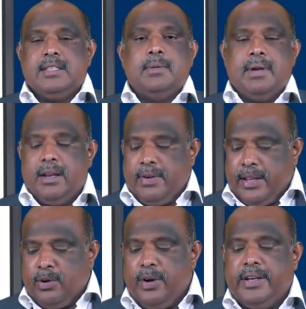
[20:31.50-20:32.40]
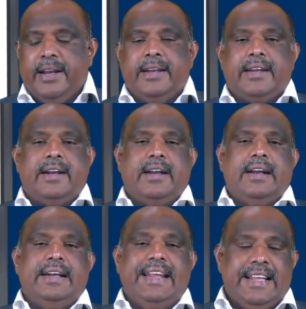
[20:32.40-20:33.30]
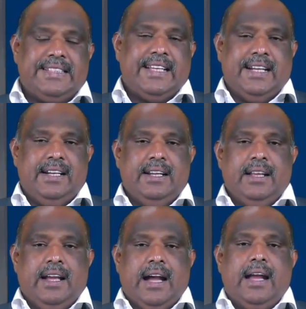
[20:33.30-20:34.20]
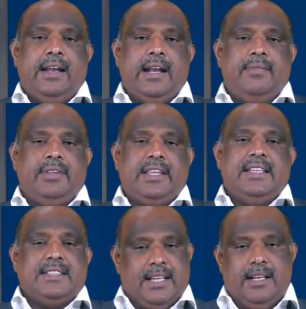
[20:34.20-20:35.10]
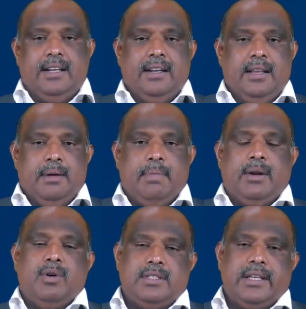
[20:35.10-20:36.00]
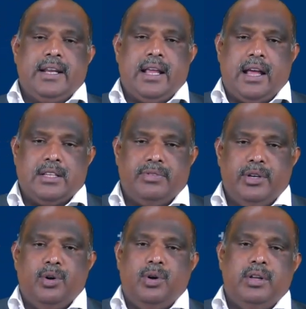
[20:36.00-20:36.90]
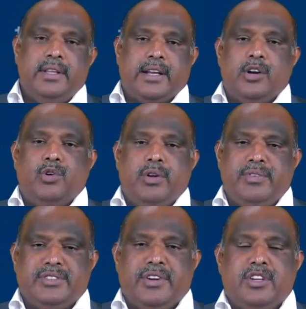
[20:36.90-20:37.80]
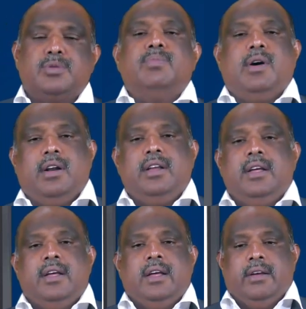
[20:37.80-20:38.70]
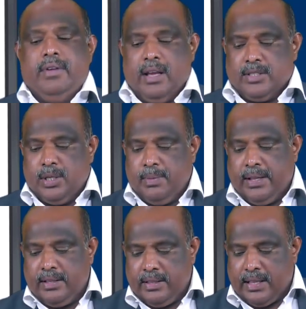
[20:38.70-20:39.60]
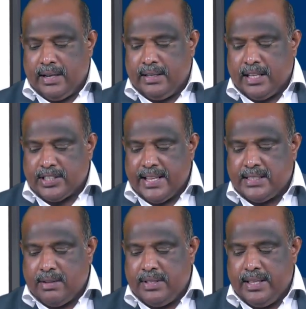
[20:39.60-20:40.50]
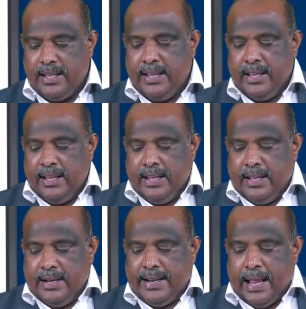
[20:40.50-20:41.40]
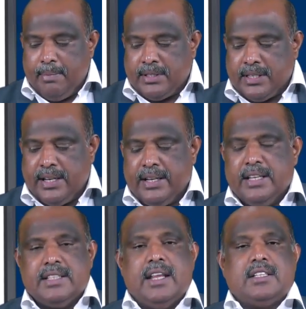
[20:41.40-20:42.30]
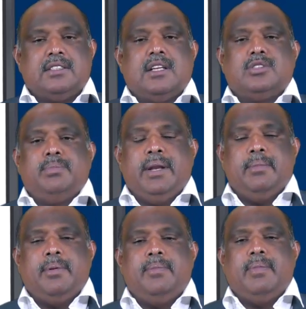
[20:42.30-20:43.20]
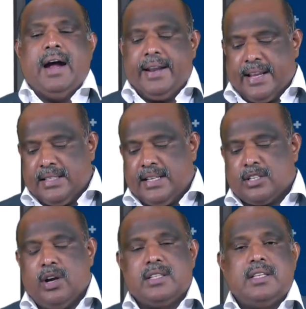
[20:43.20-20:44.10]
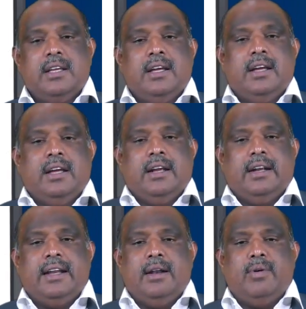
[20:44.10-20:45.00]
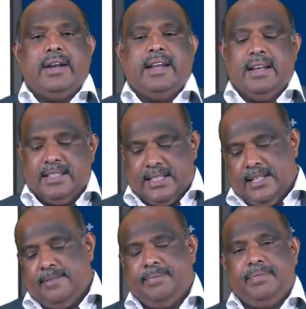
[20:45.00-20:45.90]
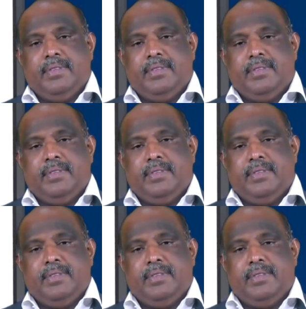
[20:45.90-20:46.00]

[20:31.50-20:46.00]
Similarly, when I am going to integrate dz, I will end up with z. But once again, as we know, the control volume is very small. We are assuming that the size of the dimension in z direction is also minimum, and hence it is called as del y del z.